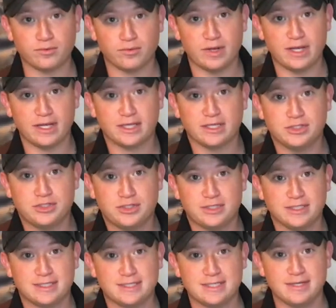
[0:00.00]
rig, as you
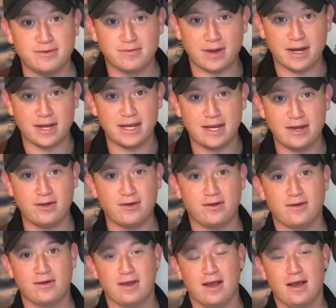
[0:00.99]
can see right
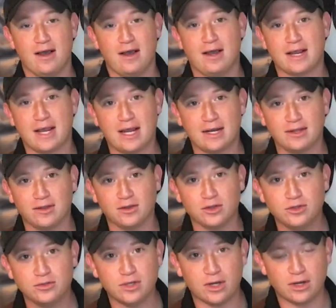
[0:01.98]
here, I
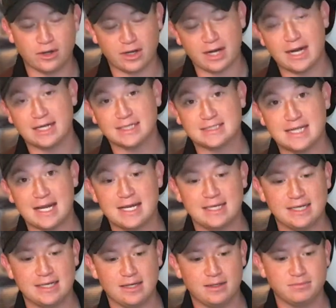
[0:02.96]
gotta
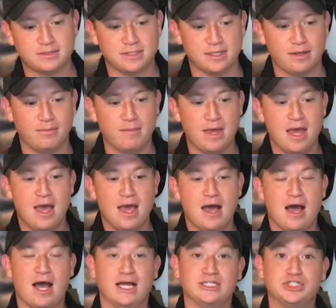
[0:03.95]
tighten it up some.
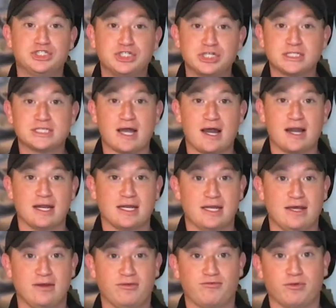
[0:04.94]
I just got it
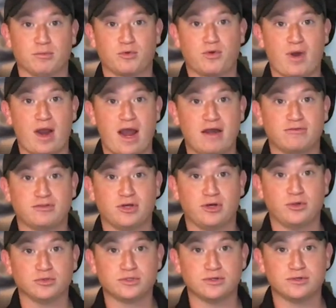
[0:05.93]
in from Craft
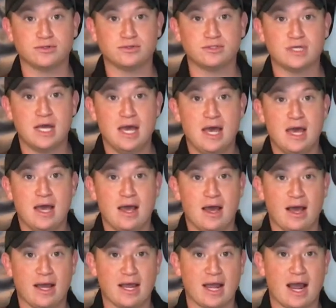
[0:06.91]
Holsters.
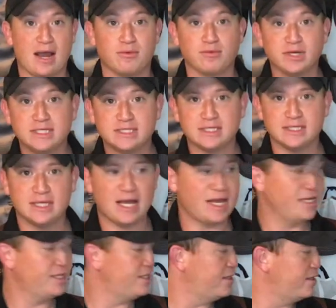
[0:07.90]
I
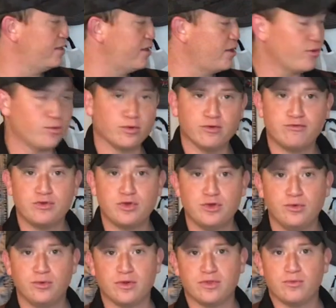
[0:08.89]
had done another
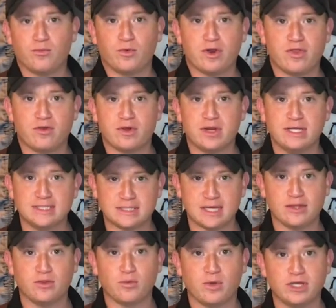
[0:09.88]
review on one of their
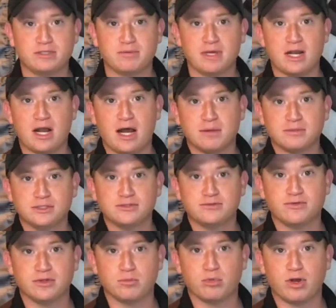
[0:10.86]
inside the waistband options
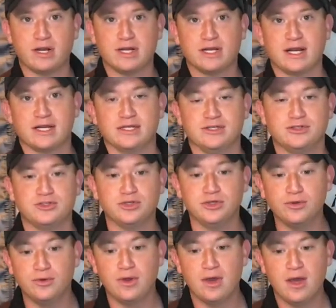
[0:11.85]
for the Beretta
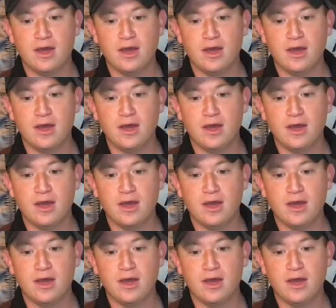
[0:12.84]
92.